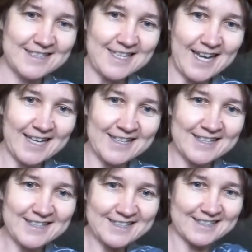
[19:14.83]

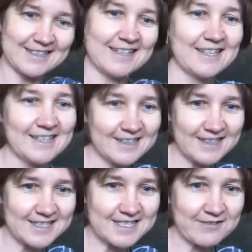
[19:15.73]
Yay!
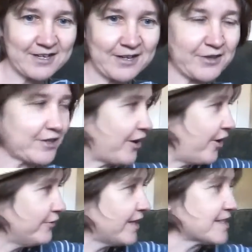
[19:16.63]
Let's give it another
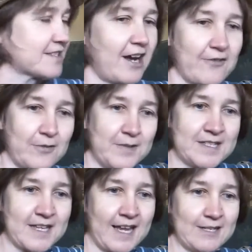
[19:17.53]
go. Let's start from
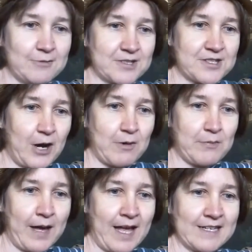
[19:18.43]
this end. We'll start
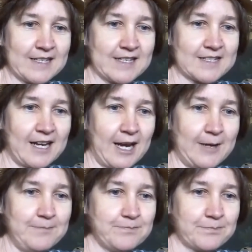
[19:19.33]
with panda this
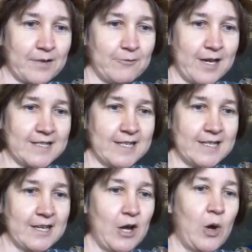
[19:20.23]
time.
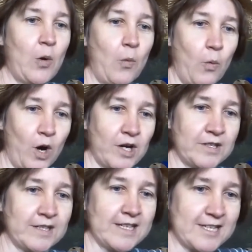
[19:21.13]
Ready?
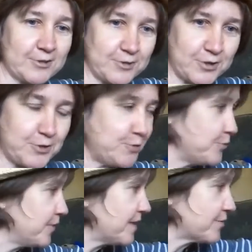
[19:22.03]
One little,
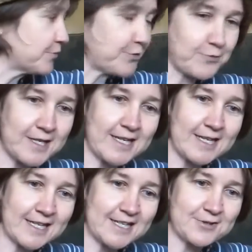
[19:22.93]
two little,
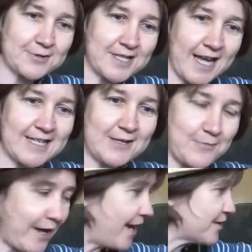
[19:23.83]
three little teddy
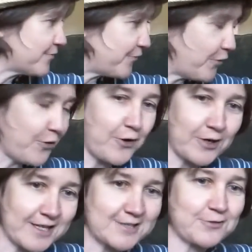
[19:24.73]
bears,
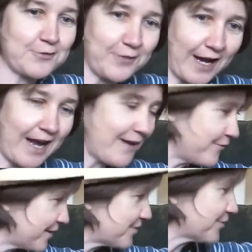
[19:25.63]
four little, five
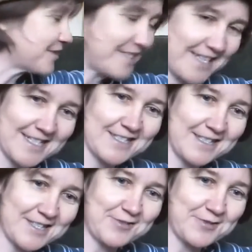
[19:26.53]
little, six
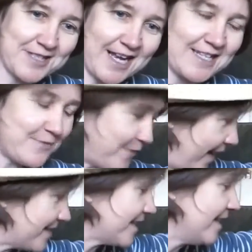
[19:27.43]
little teddy
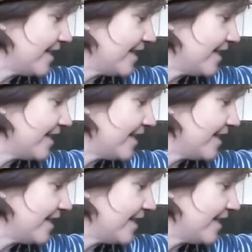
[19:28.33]
bears,